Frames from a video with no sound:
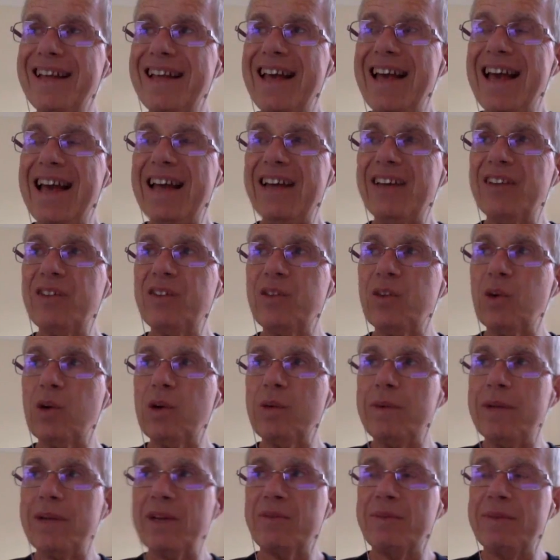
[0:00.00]
Hannah's story
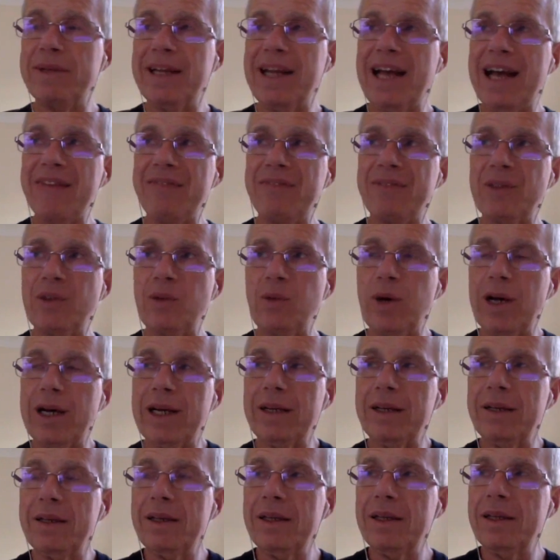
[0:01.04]
makes me laugh in a
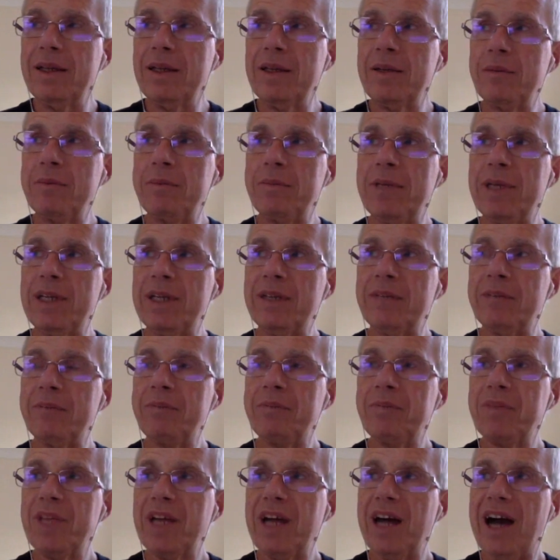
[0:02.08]
way, but
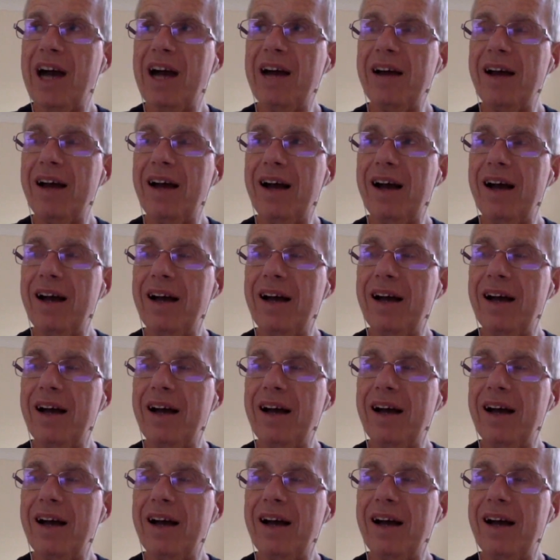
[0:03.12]
I